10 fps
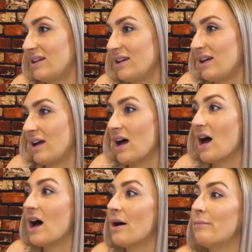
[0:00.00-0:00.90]
seen?
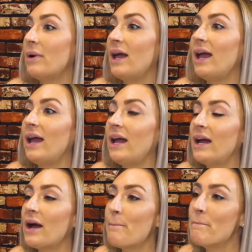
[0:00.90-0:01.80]
Um,
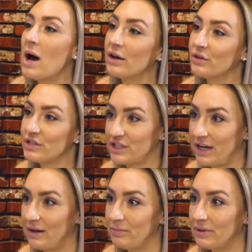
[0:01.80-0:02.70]
a model
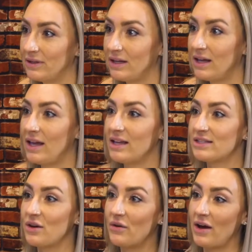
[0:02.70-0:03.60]
ship.
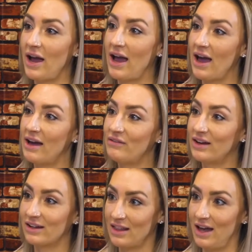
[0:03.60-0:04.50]
So I have
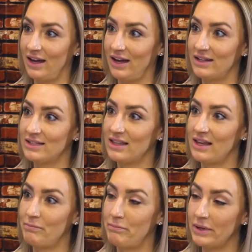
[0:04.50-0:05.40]
a client
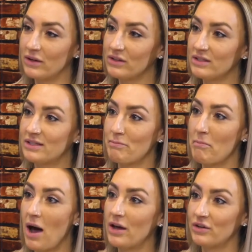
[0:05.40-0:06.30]
that builds
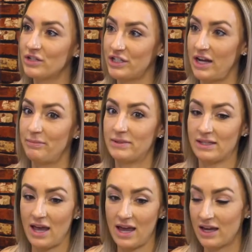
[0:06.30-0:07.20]
model ships
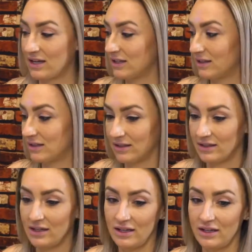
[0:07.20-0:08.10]
like
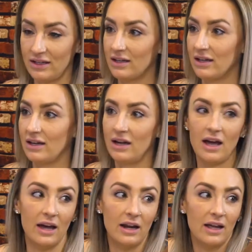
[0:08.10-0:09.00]
uh,